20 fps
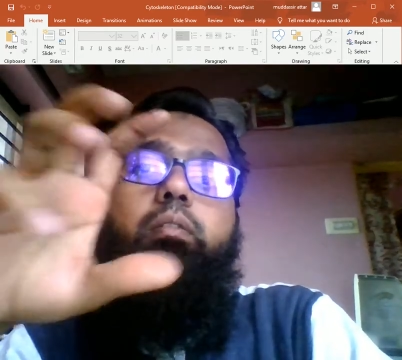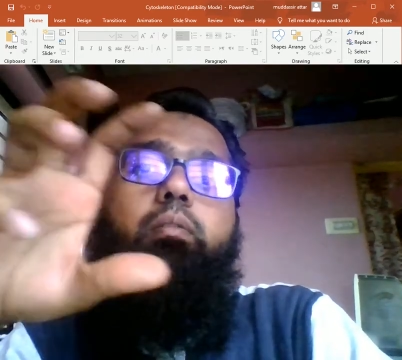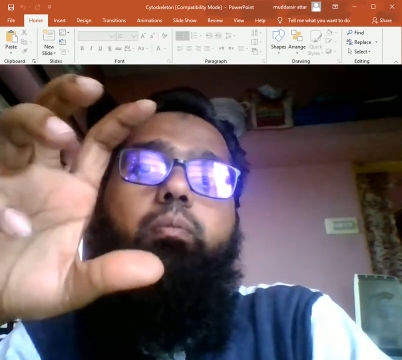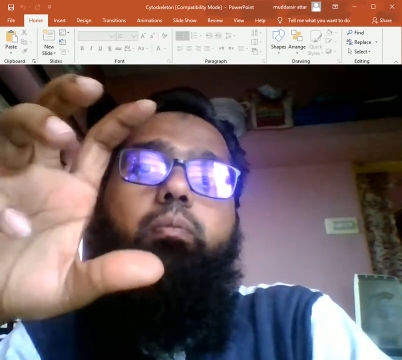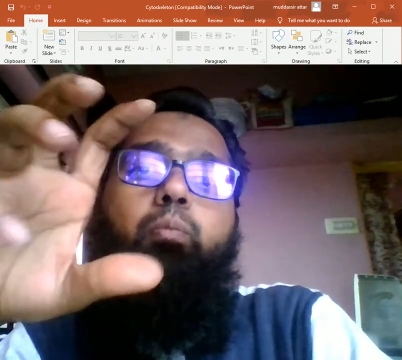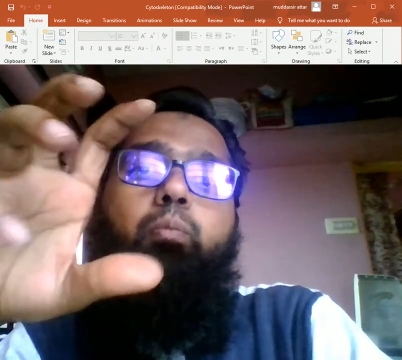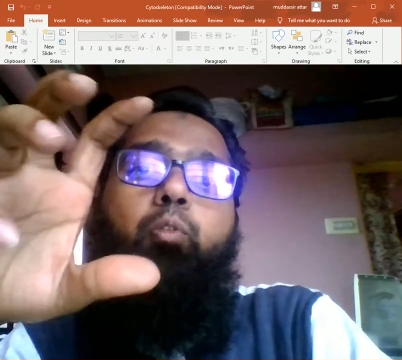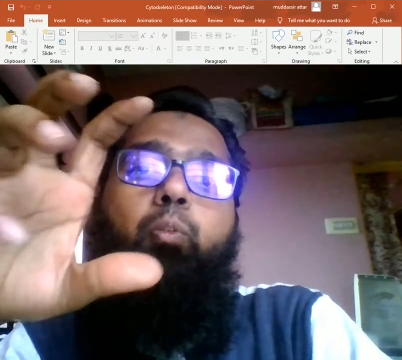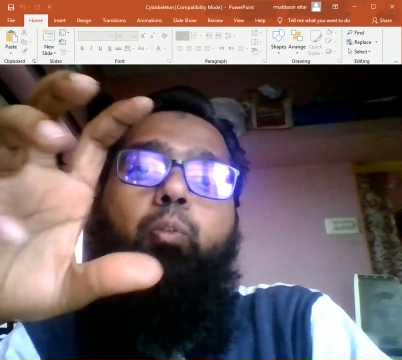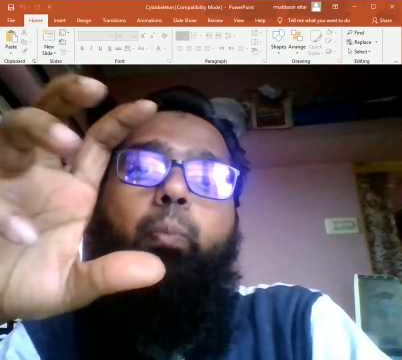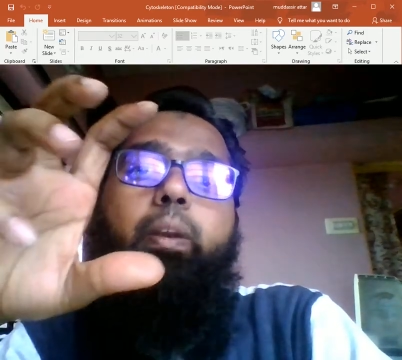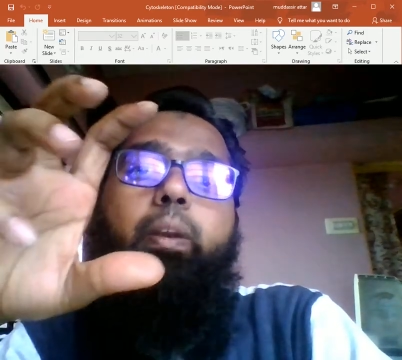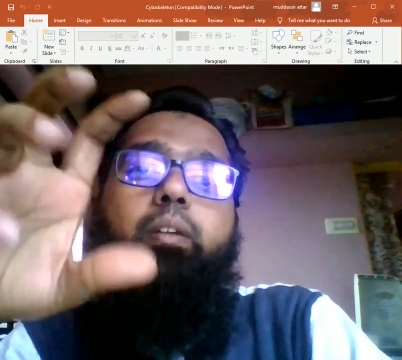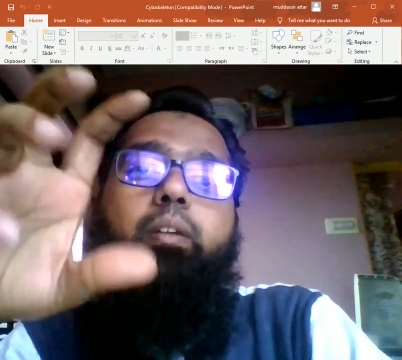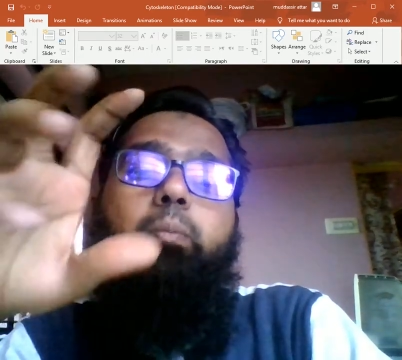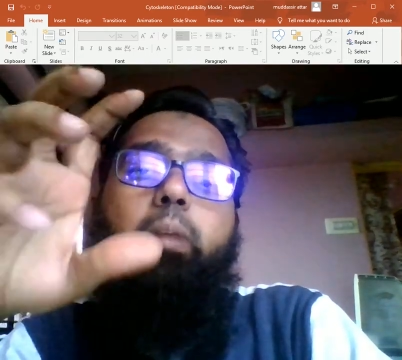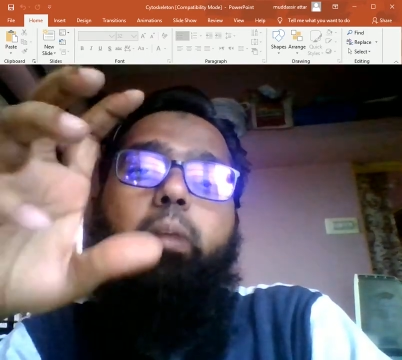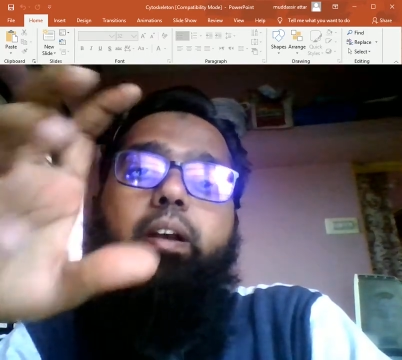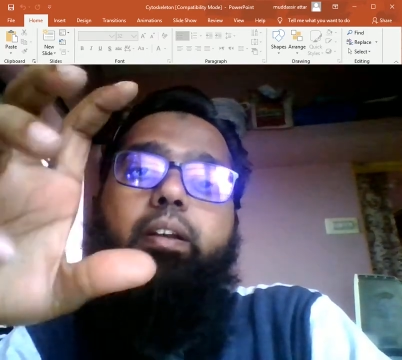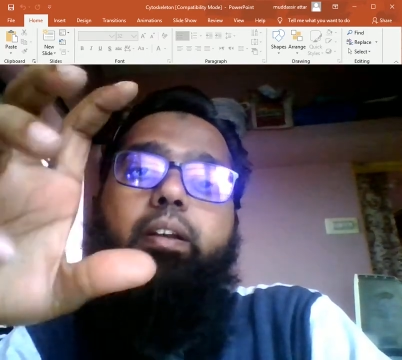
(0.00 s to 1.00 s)
movement
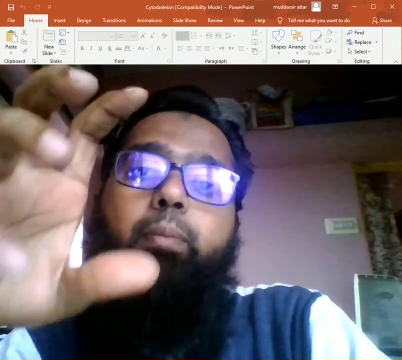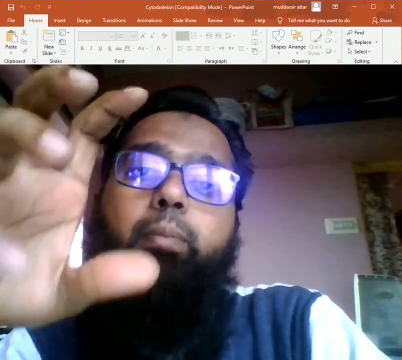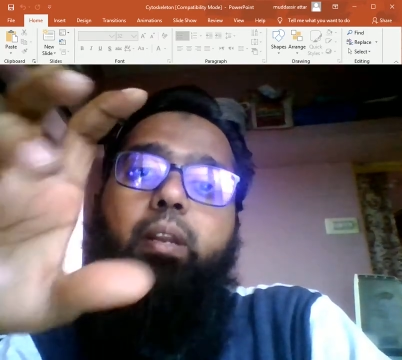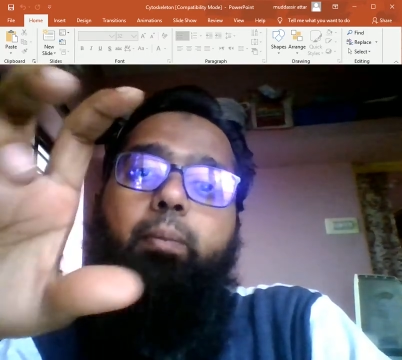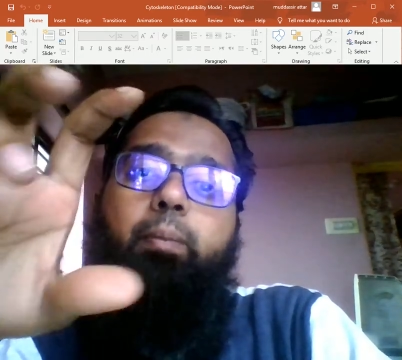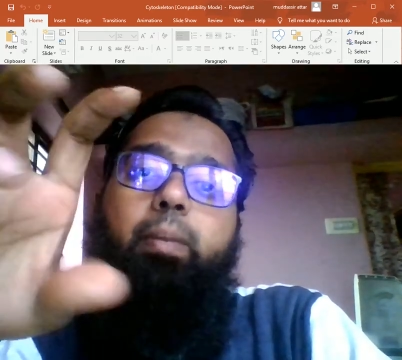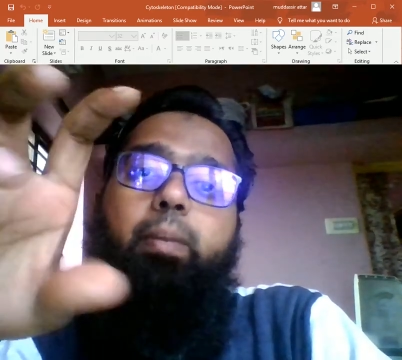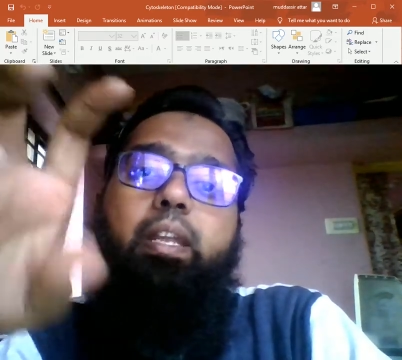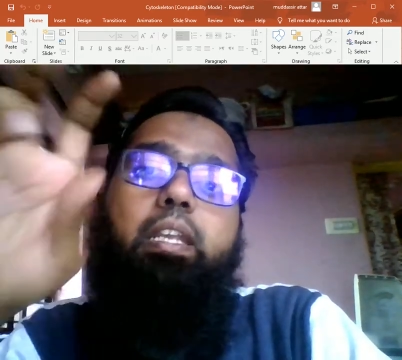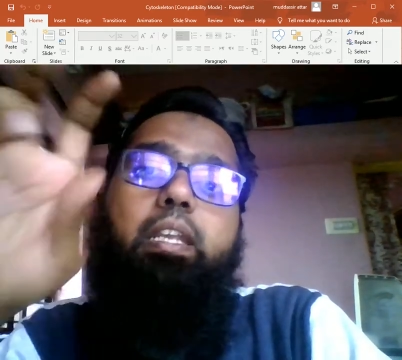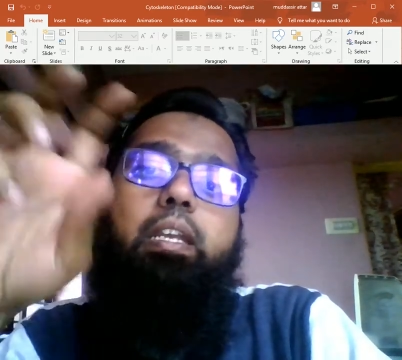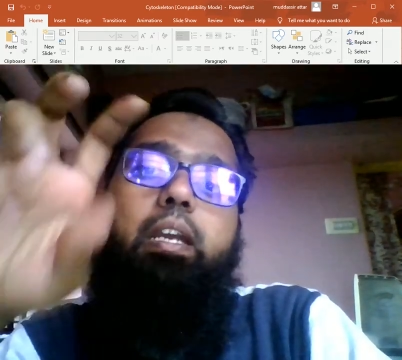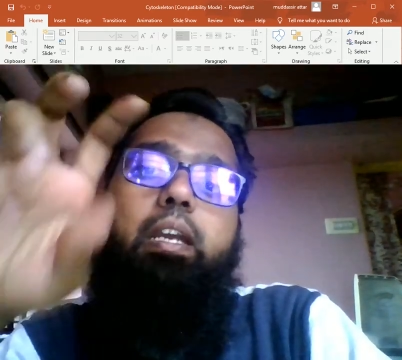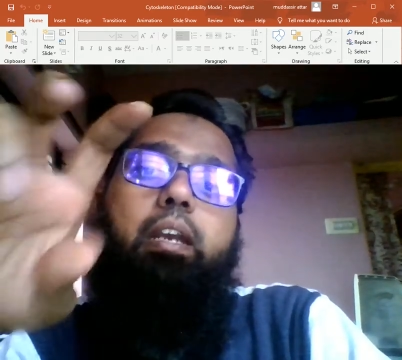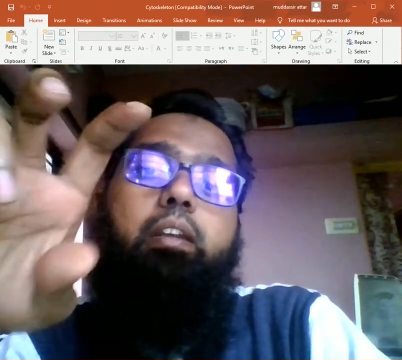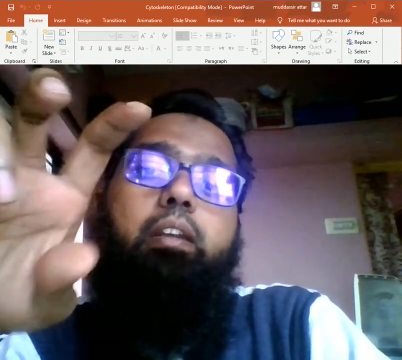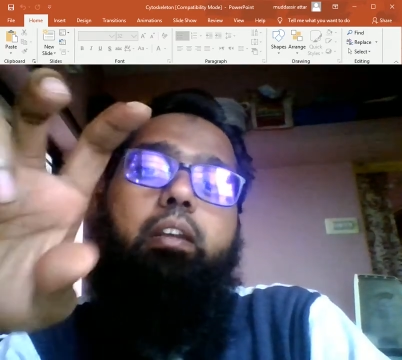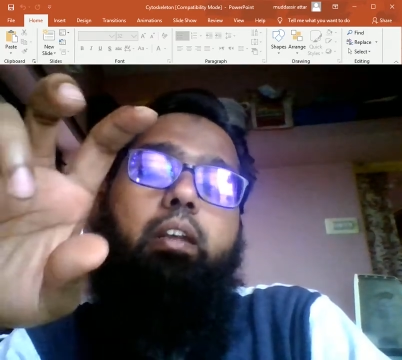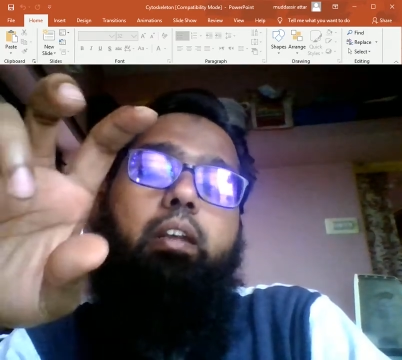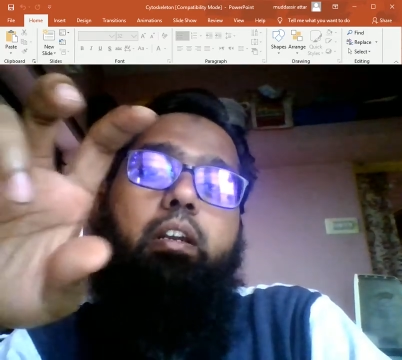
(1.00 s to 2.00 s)
by remaining
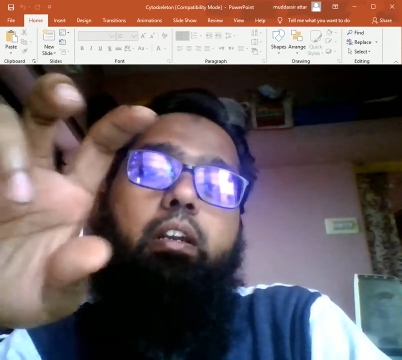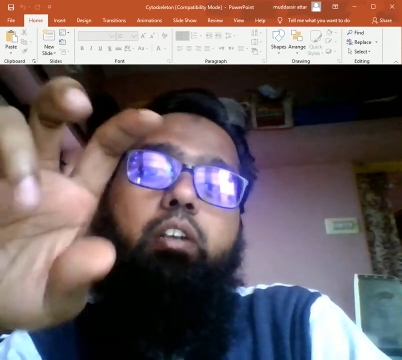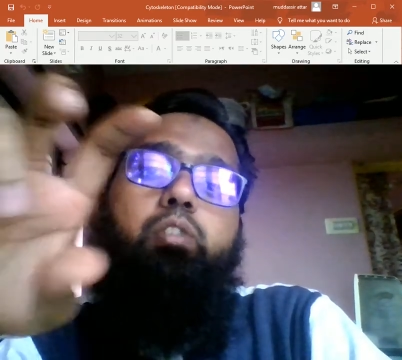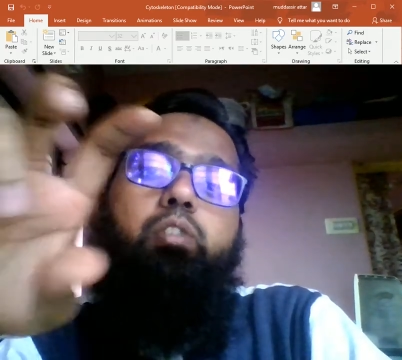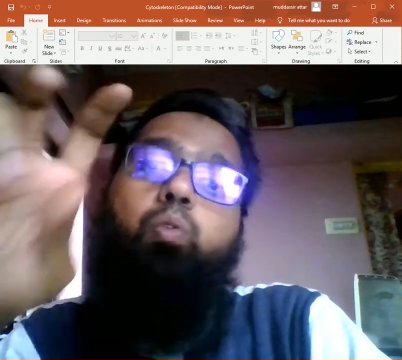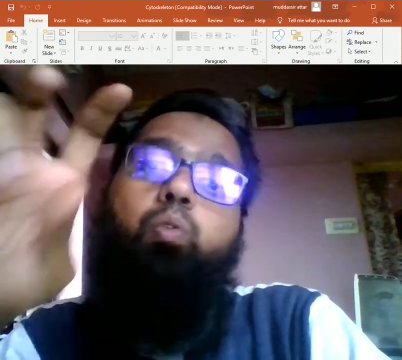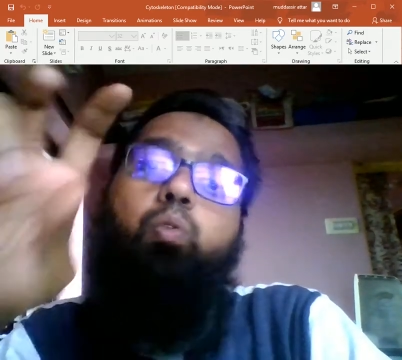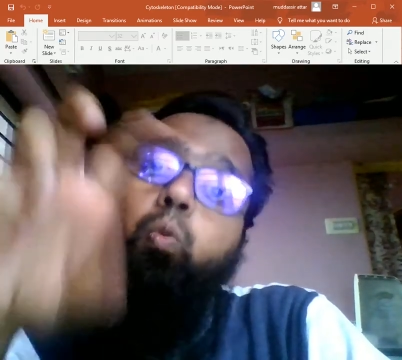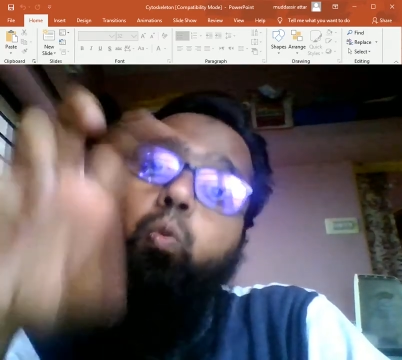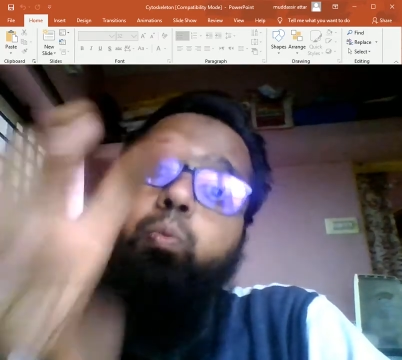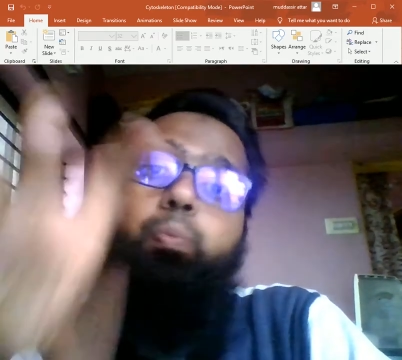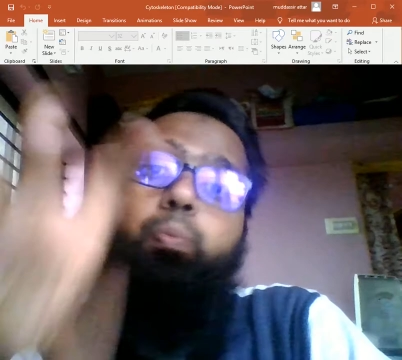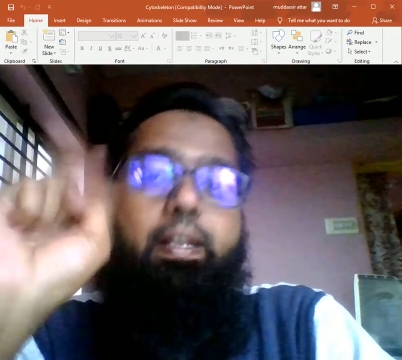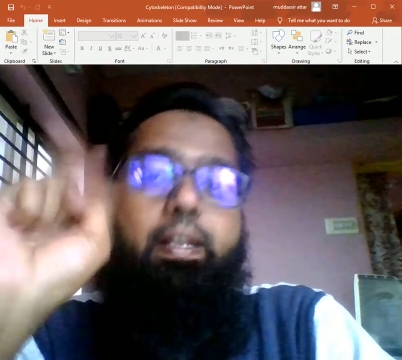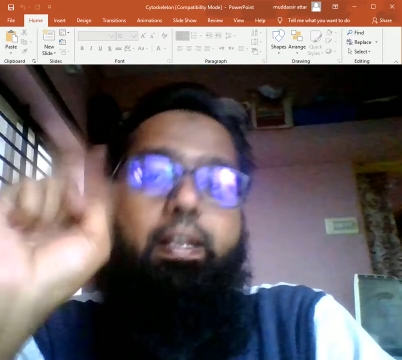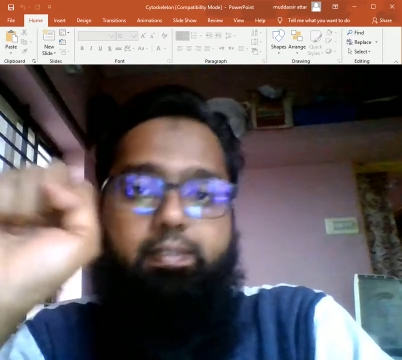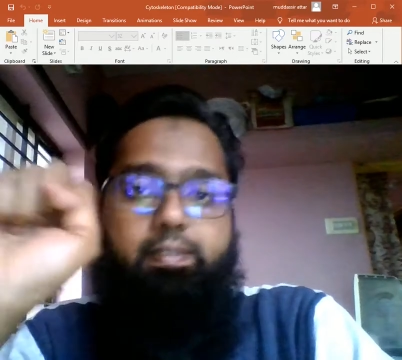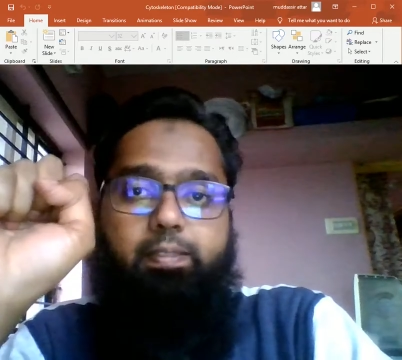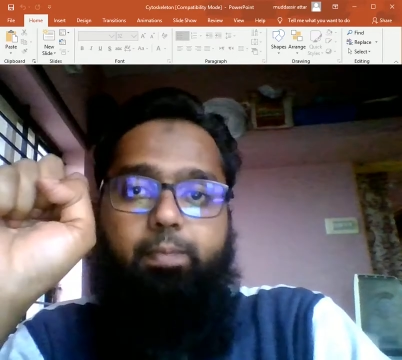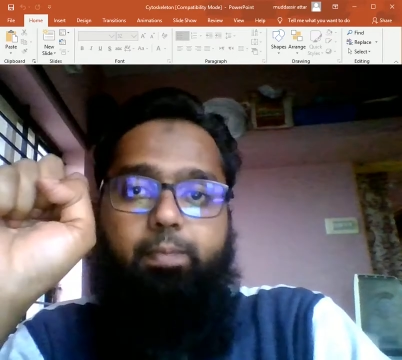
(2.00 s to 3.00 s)
at its own
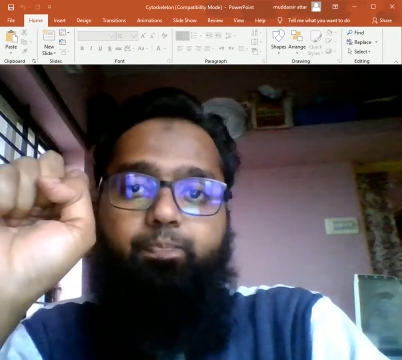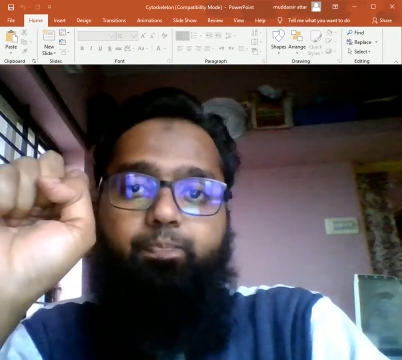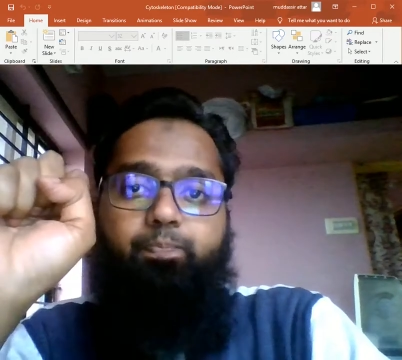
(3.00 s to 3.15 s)
place.